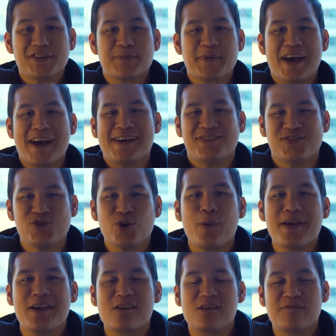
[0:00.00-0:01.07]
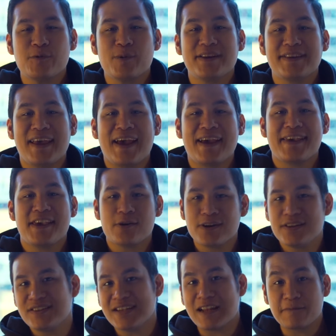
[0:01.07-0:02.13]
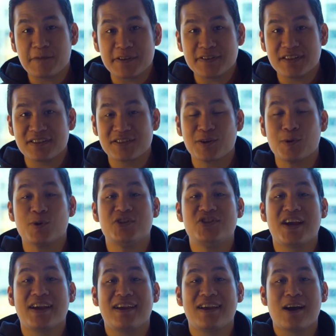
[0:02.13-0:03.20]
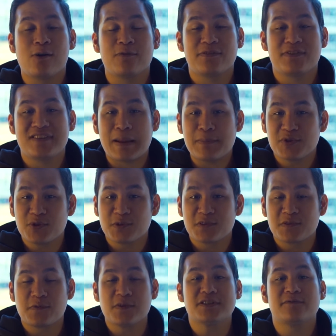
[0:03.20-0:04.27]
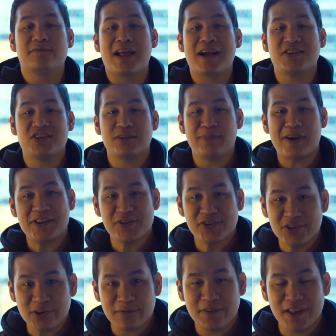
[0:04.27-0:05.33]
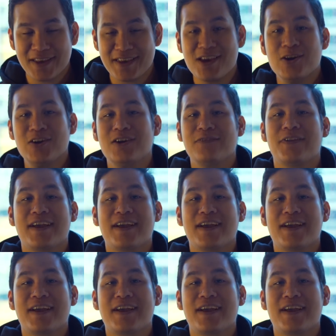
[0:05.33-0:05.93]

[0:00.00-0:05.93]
up guys, Joey here, Fugatech, here in San Francisco, checking out Samsung's first flagship entry of the year, the